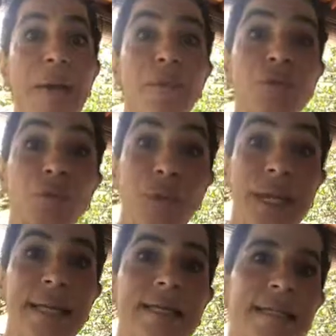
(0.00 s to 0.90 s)
was
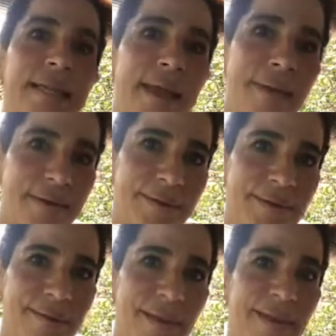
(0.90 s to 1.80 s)
really scared
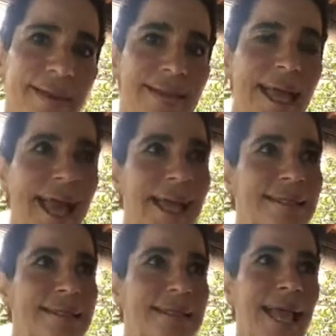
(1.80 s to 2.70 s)
that I
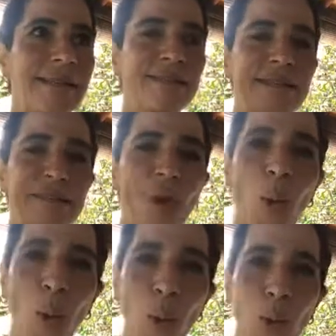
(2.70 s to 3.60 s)
had set this
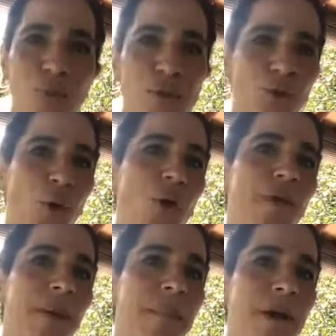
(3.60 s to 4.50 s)
whole
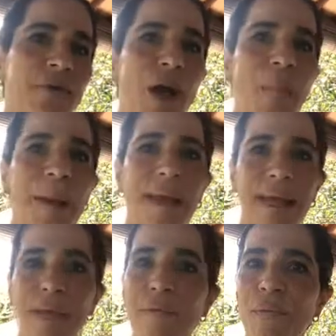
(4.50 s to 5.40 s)
story about how my
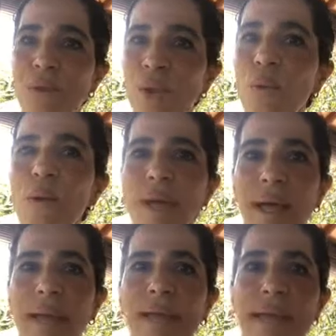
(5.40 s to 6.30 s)
life would look
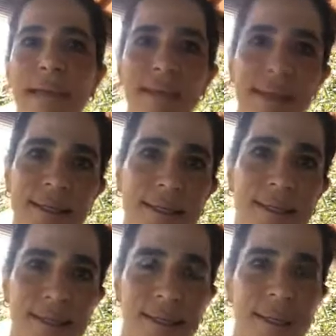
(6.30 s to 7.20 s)
like in this
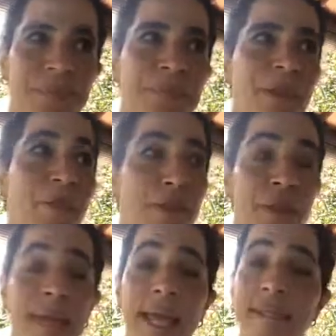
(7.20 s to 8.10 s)
city for
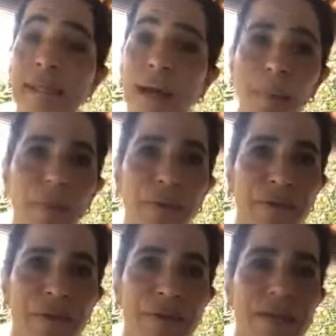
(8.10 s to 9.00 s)
the next couple of
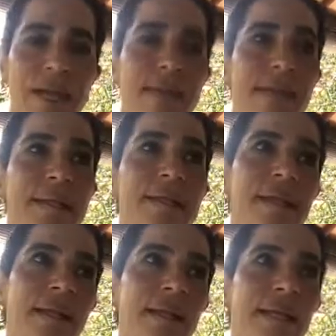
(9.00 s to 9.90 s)
years, and then
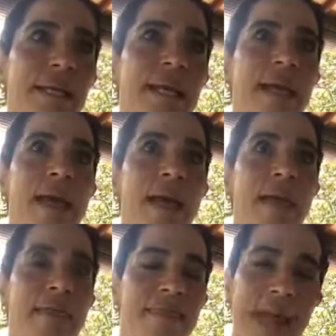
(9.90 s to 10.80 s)
suddenly
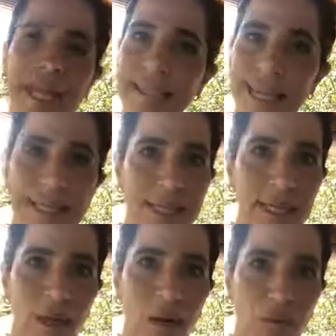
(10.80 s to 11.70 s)
that
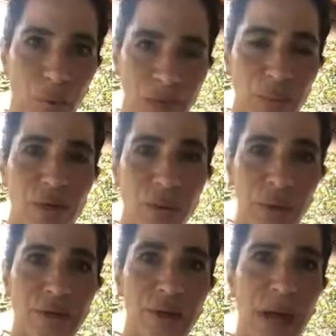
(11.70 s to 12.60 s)
idea of what was
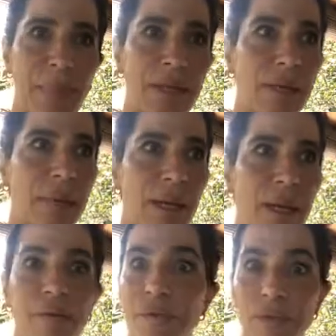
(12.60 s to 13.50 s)
going to happen in my
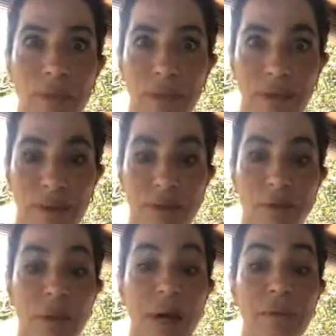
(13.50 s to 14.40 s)
life was not there.
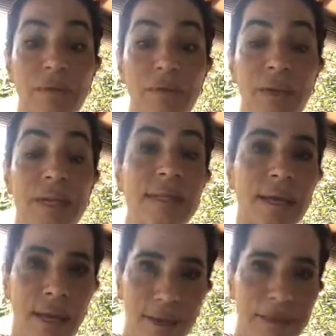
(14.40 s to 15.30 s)
So I was feeling
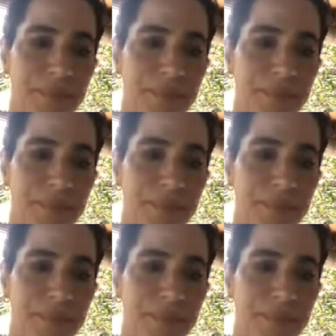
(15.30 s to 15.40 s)
scared.